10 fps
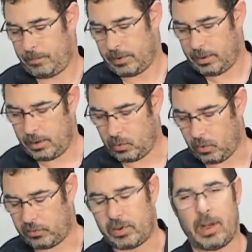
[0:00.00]
Then of
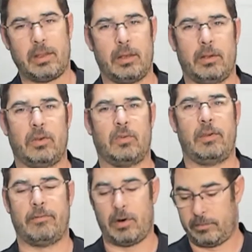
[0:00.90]
course the idea just
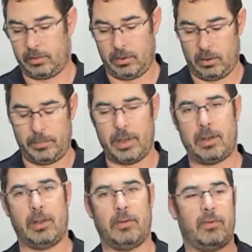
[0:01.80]
evolved a little bit
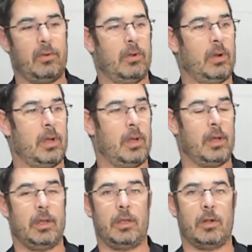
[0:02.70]
into,
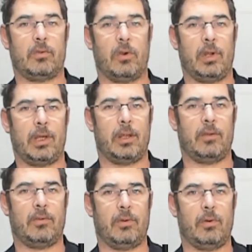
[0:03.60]
you know, turning it
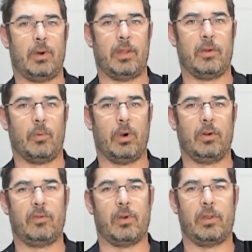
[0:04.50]
into other
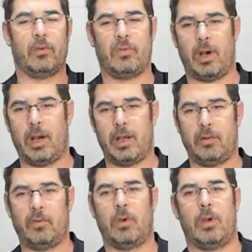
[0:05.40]
words or other
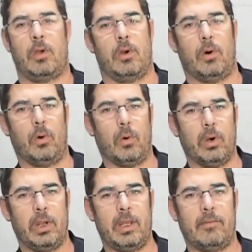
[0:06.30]
signs
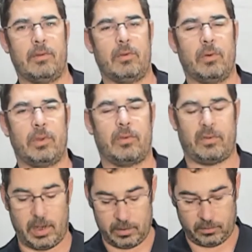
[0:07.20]
or even doing the
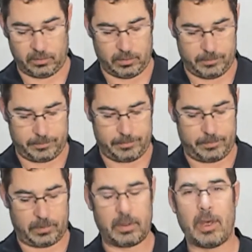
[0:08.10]
signs
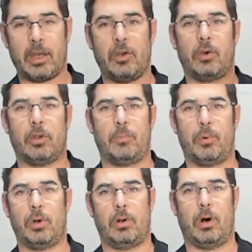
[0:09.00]
that you can
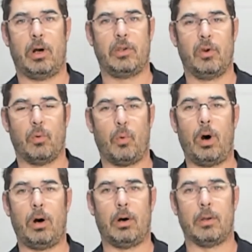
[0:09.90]
put on your wall.